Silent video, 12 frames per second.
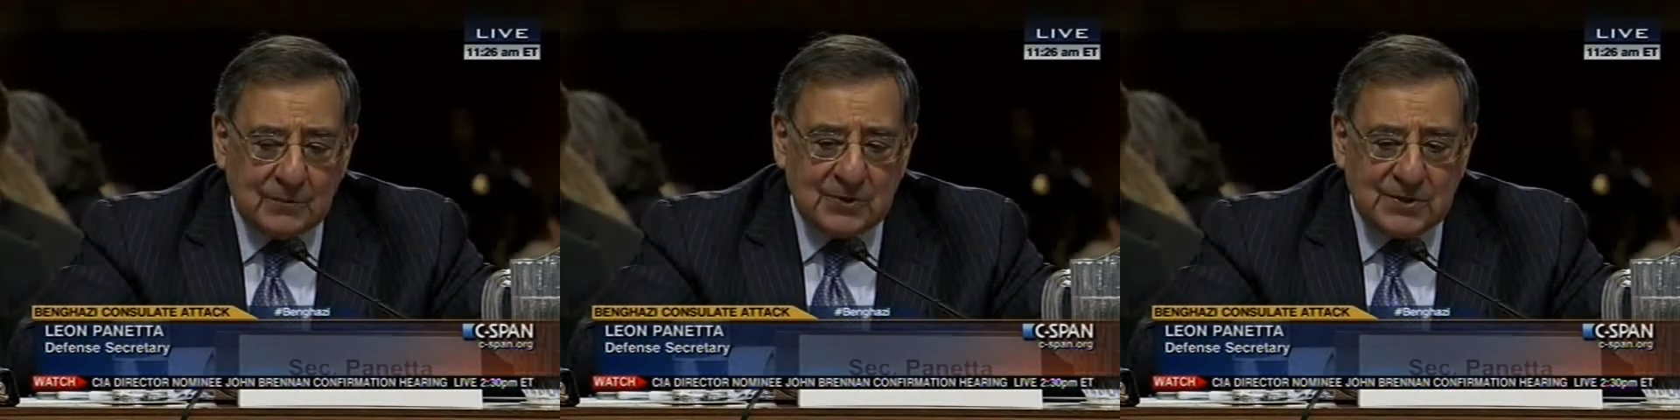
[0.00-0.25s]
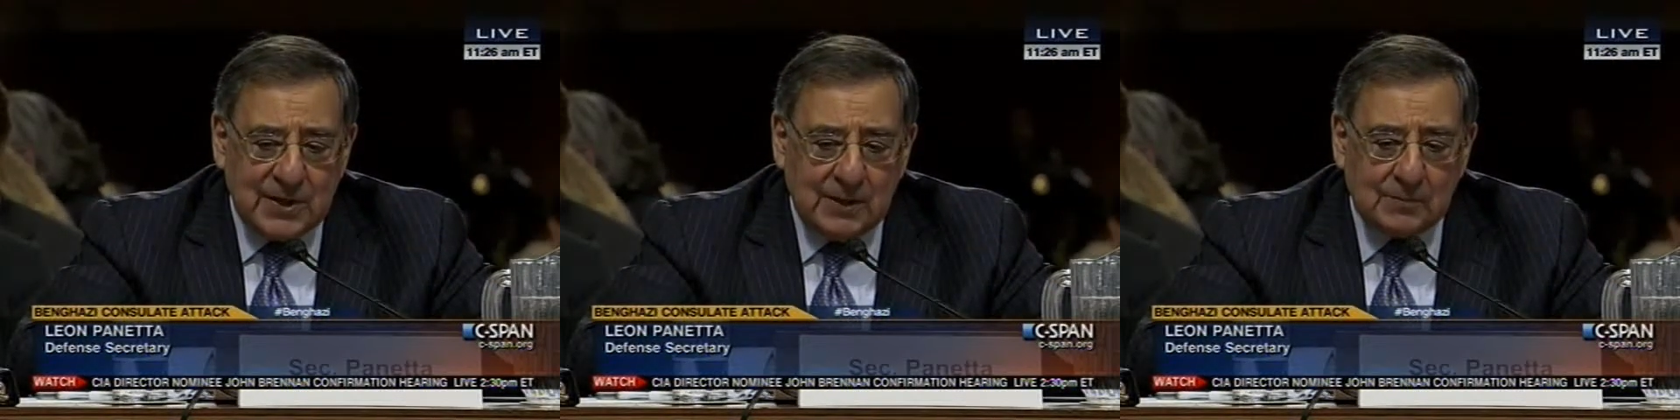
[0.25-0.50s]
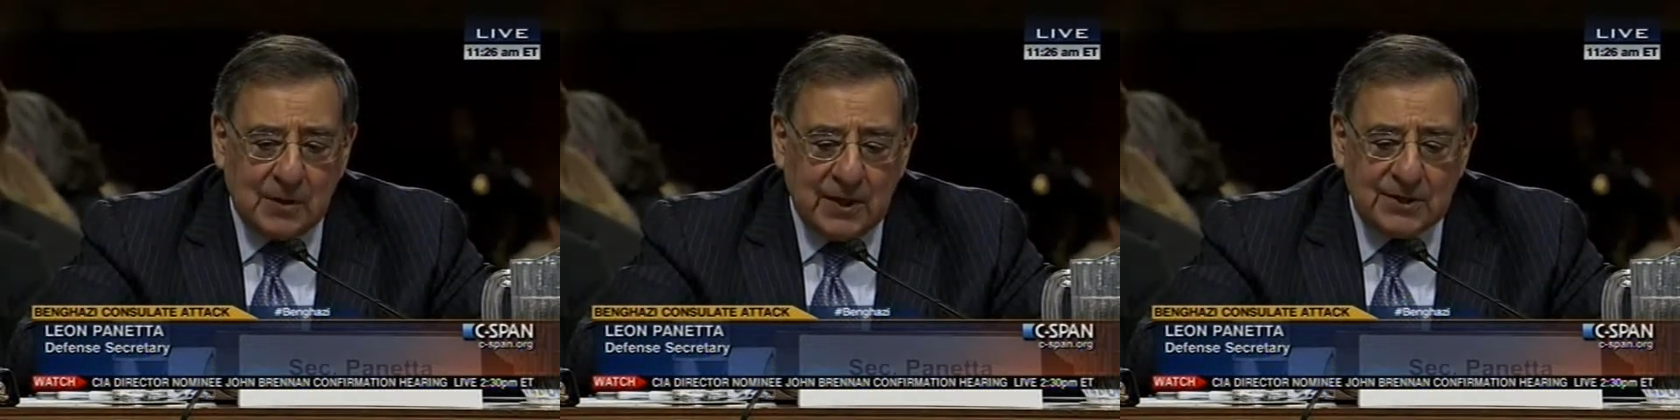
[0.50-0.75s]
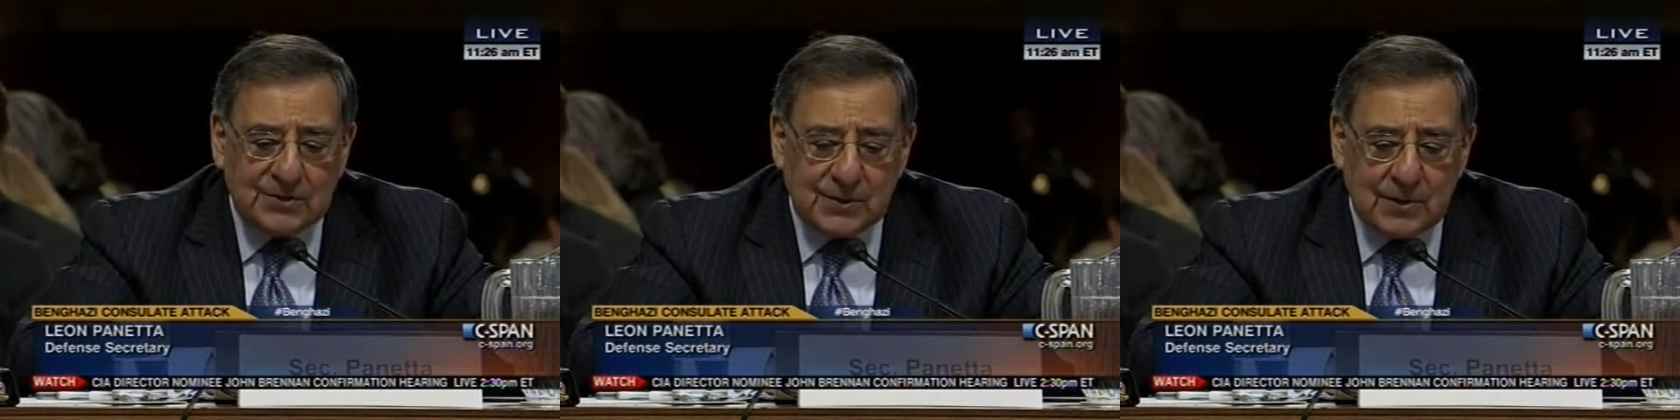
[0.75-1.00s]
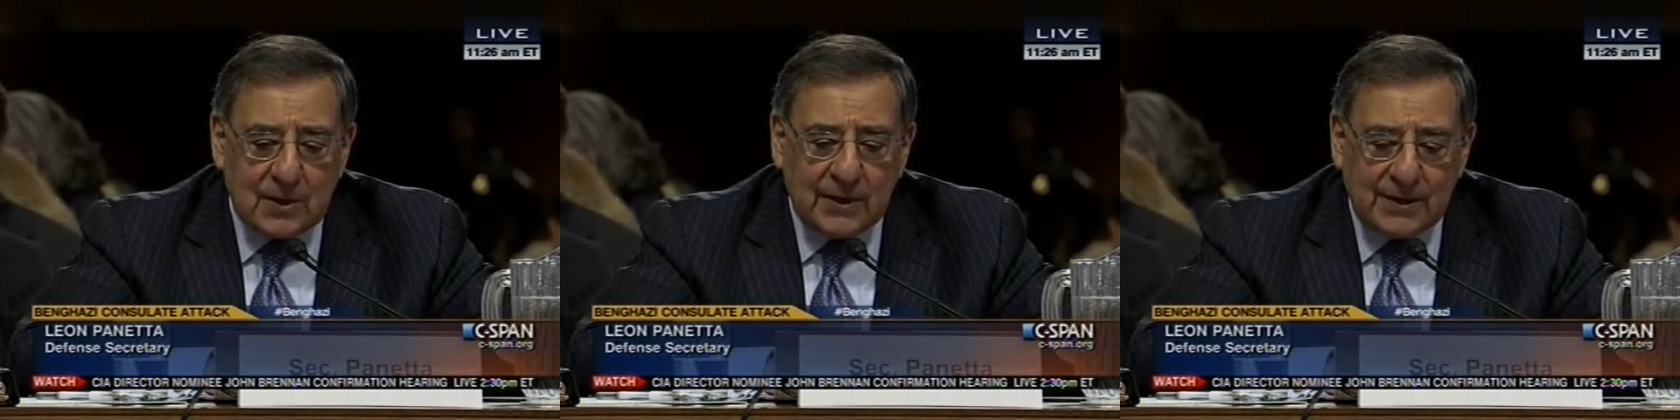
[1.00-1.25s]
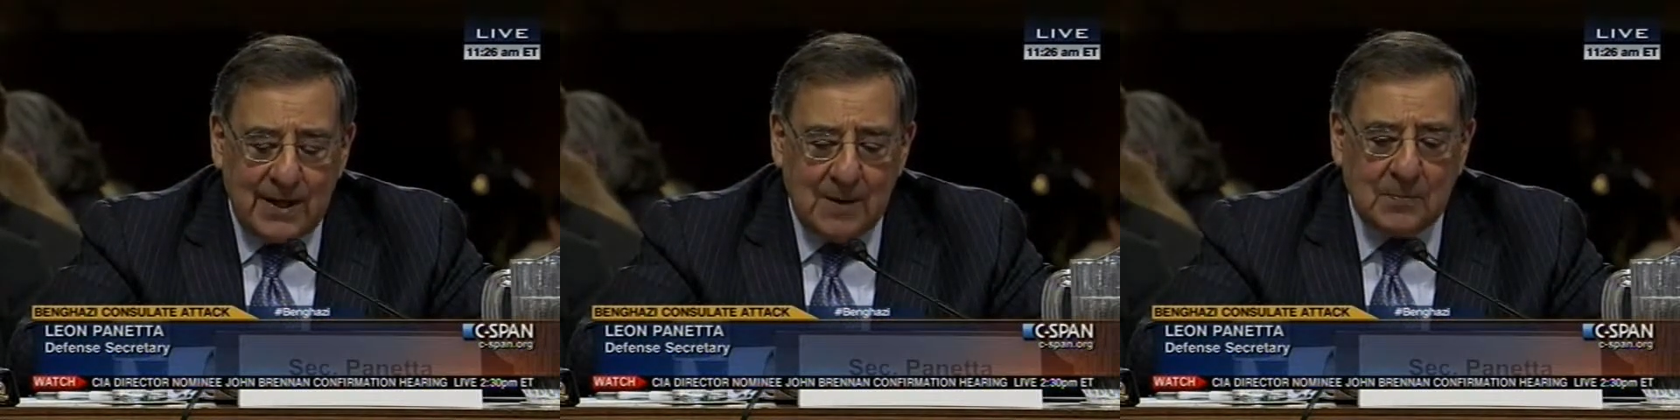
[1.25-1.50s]
that would take place in
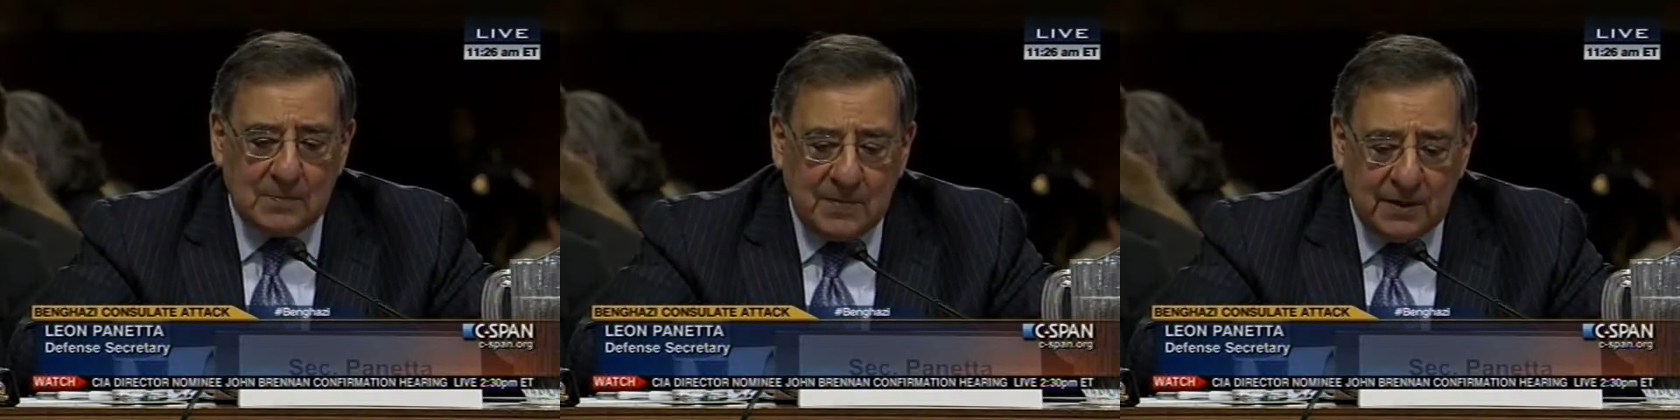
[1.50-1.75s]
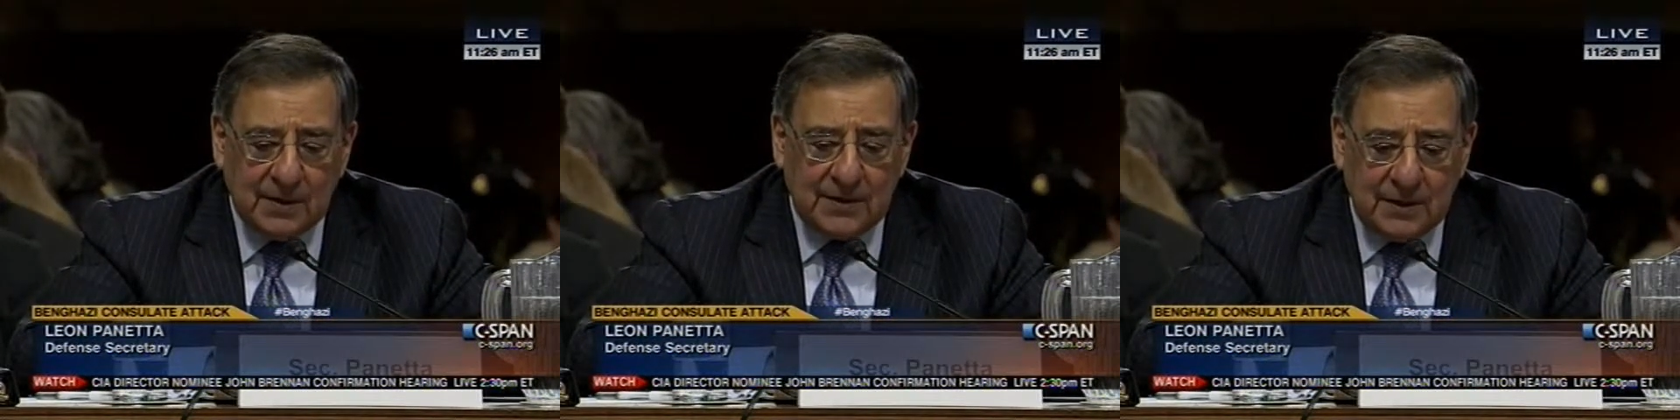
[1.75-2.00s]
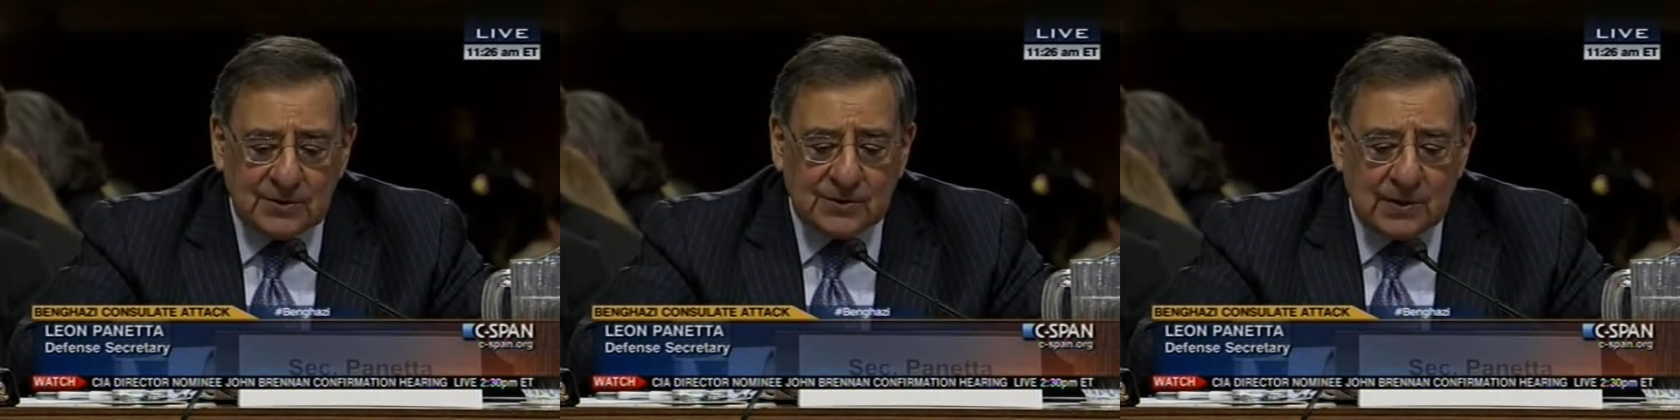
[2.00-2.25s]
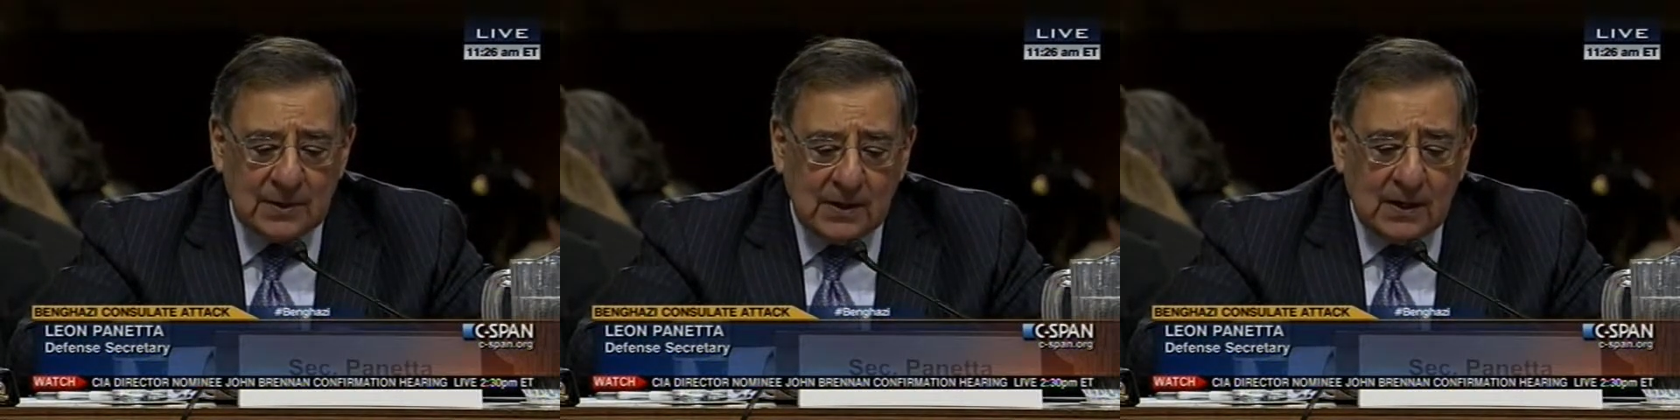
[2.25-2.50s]
our capabilities,